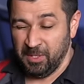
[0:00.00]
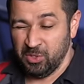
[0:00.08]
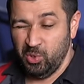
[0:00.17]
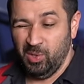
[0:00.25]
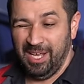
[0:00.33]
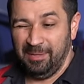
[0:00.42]

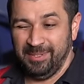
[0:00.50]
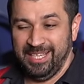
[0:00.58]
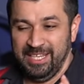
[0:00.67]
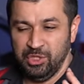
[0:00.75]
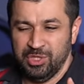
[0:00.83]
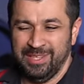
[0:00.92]
There's no
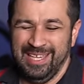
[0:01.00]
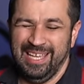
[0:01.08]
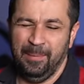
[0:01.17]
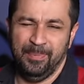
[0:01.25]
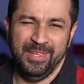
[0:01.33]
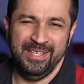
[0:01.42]
complication, they
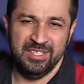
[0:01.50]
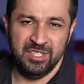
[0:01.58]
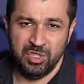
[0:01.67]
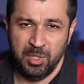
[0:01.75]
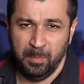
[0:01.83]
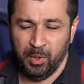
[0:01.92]
kept things
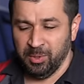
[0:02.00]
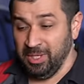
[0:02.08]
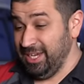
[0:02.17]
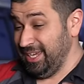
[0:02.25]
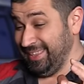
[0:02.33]
simple.